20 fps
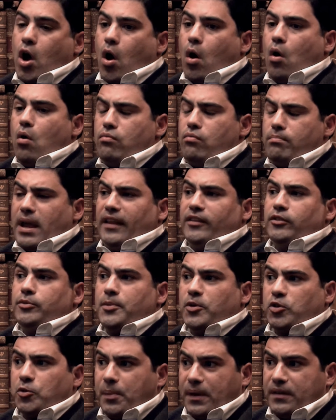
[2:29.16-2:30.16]
own
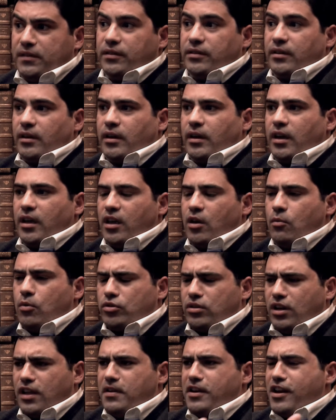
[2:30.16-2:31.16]
Edmund Spenser, he
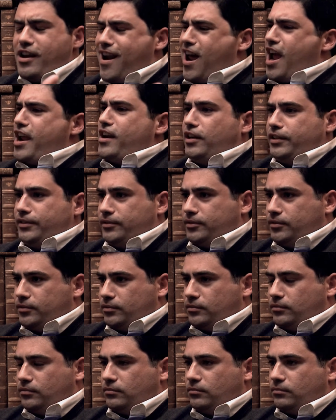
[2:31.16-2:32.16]
was living in Ireland,
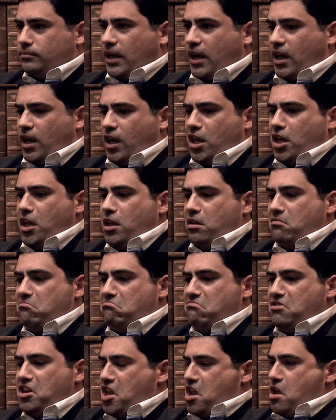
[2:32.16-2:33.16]
but he
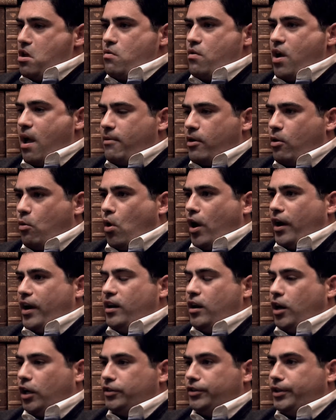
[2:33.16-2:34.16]
knew everyone in
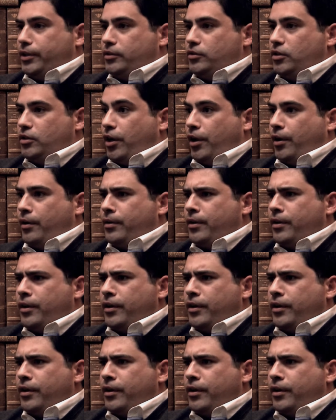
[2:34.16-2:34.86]
London, you know.